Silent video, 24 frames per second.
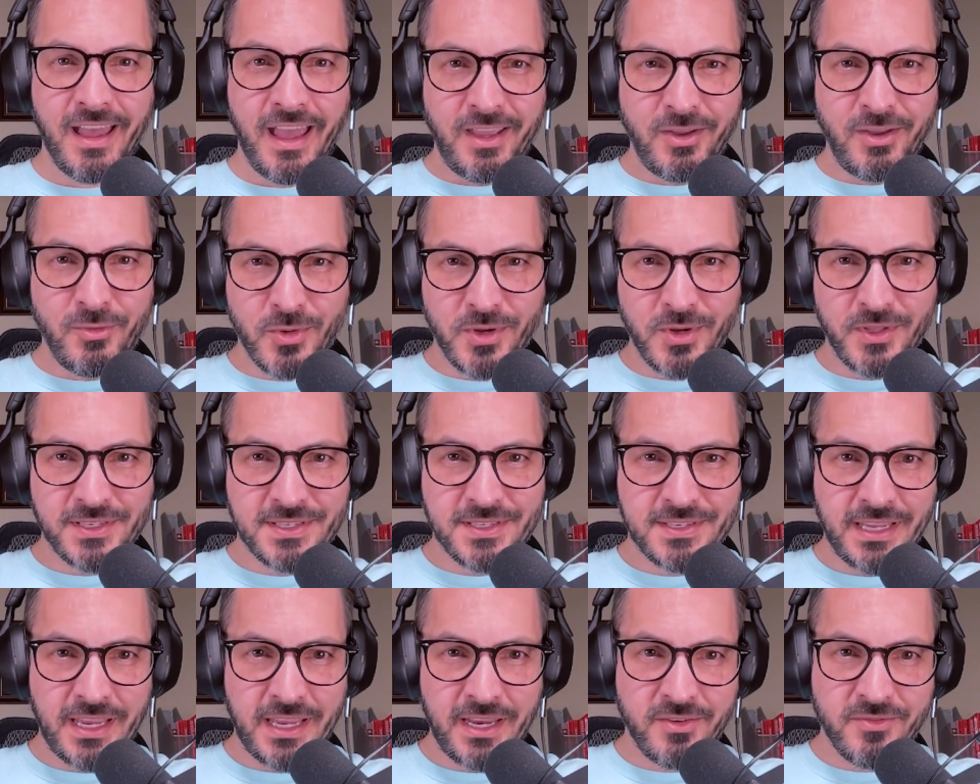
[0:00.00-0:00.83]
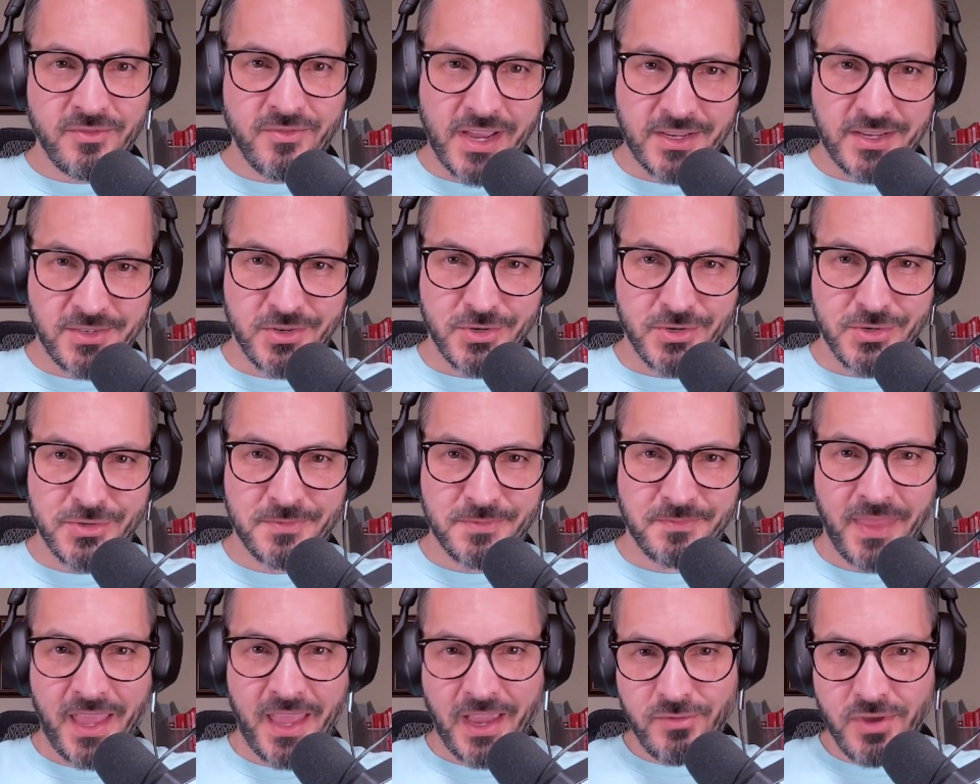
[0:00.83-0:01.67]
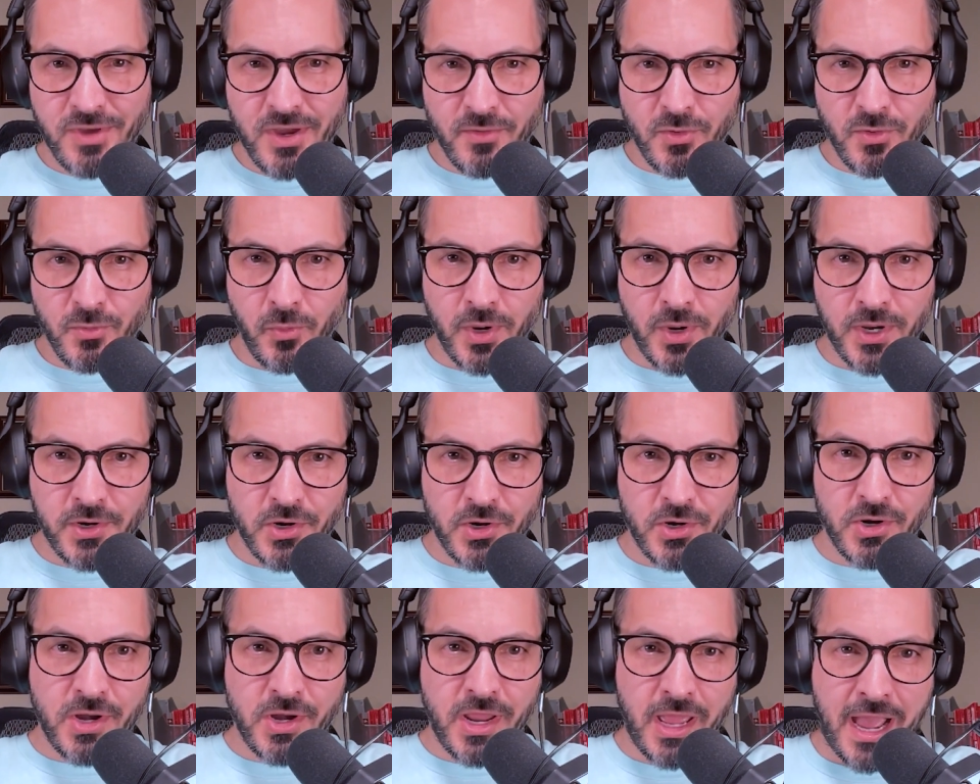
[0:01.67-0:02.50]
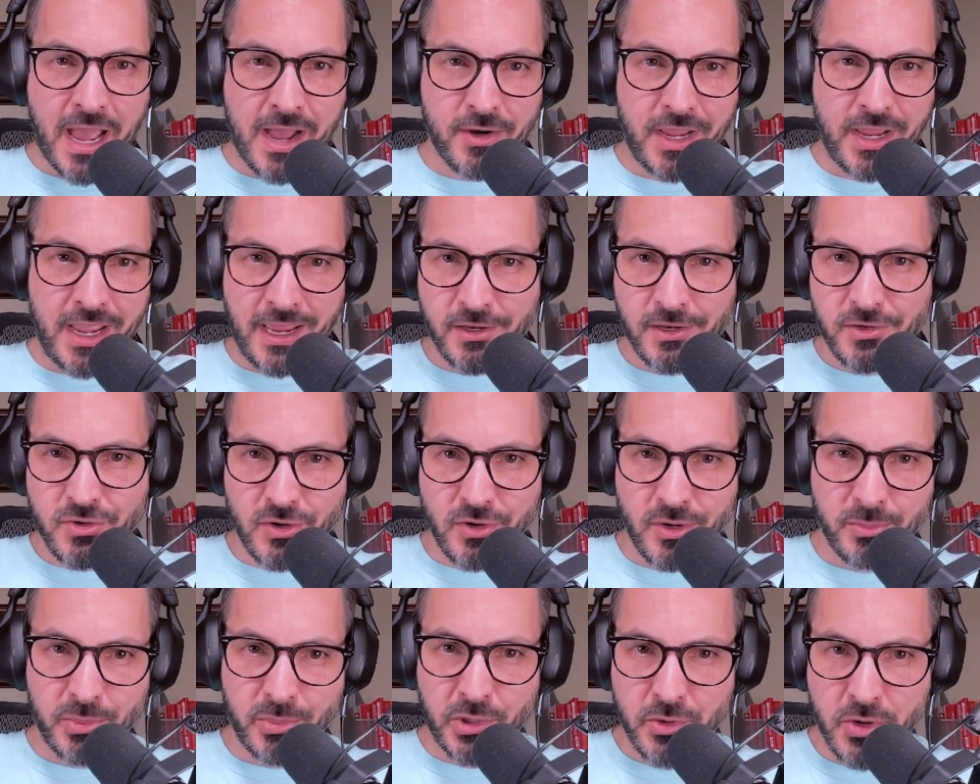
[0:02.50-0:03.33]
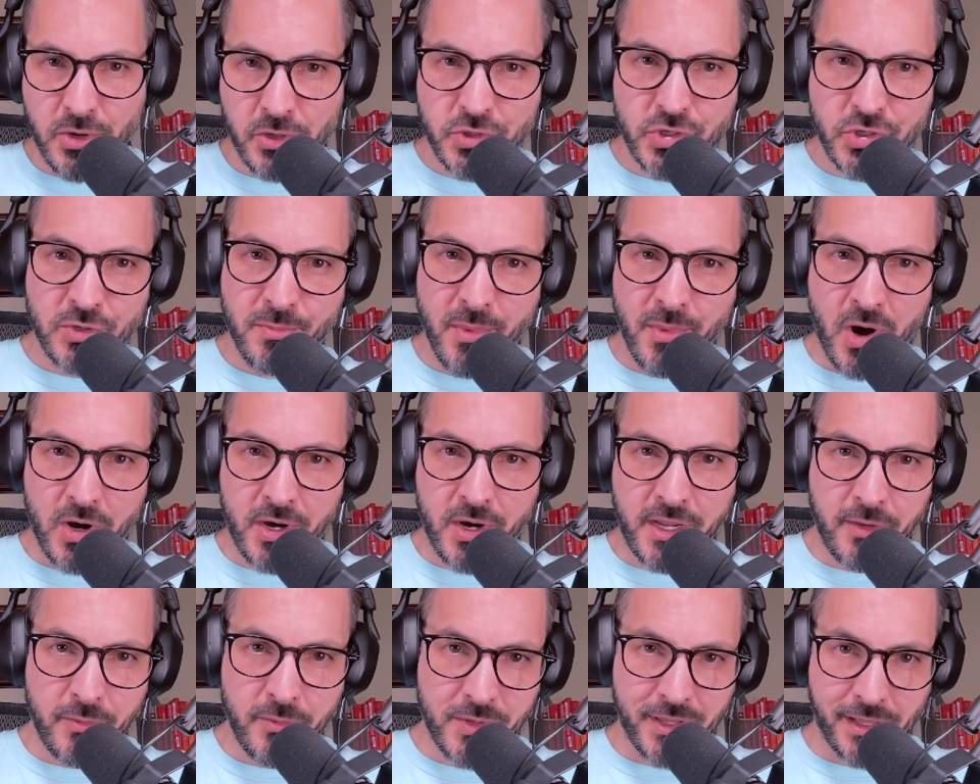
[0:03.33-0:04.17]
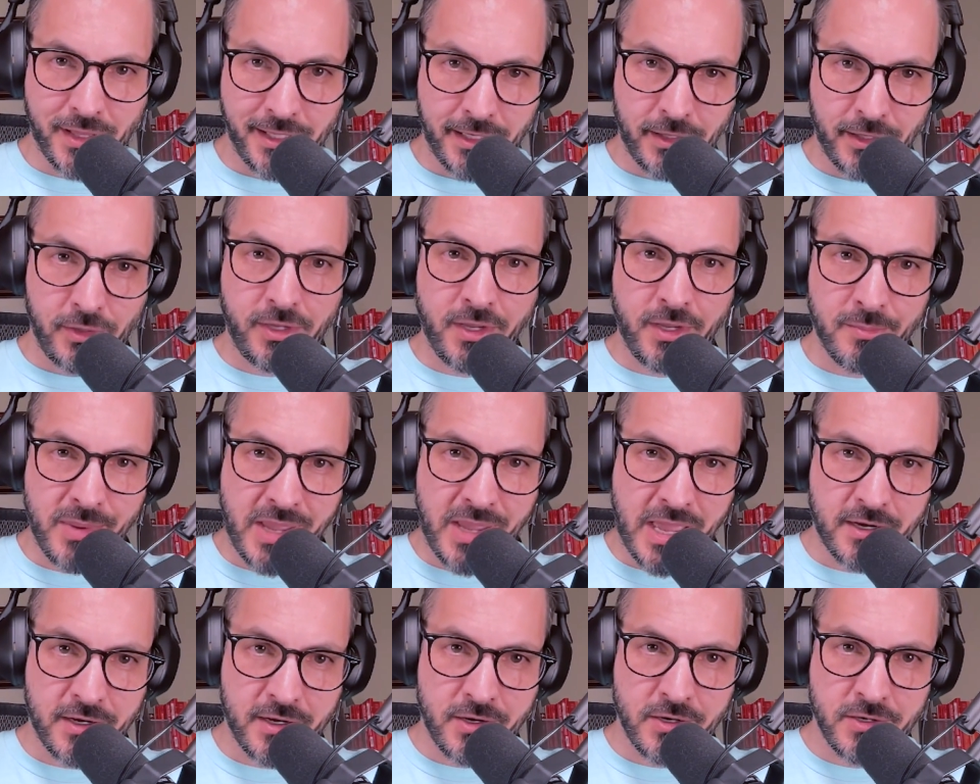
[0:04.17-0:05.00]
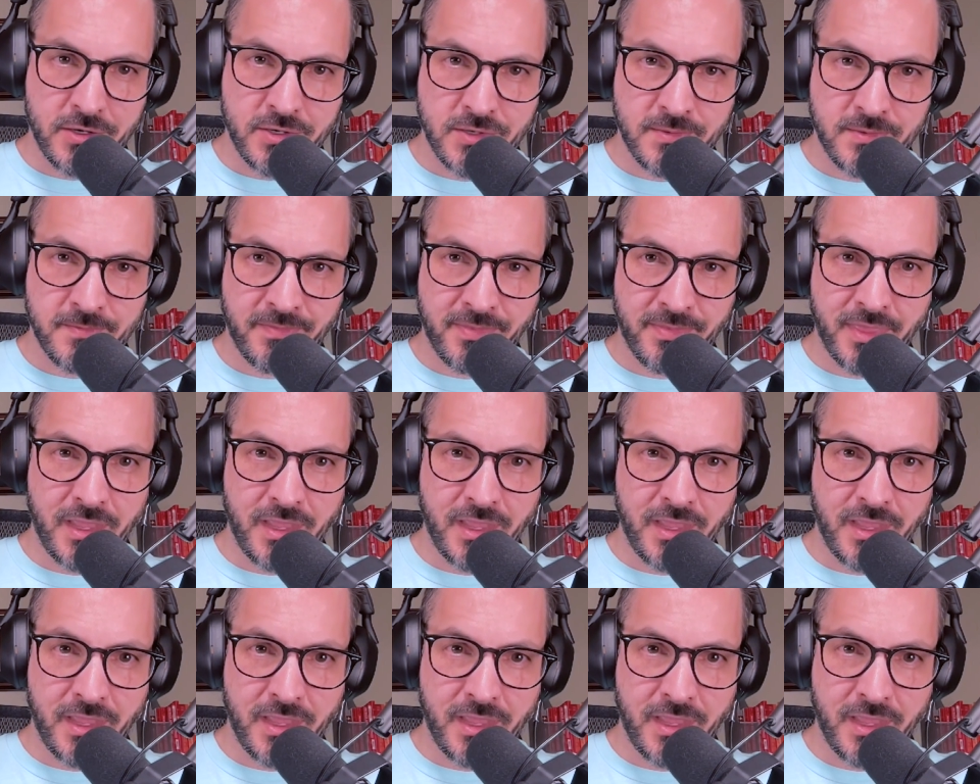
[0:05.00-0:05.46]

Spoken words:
Hey, real estate investors. Have you ever wondered how to enter a blue ocean market with little competitors?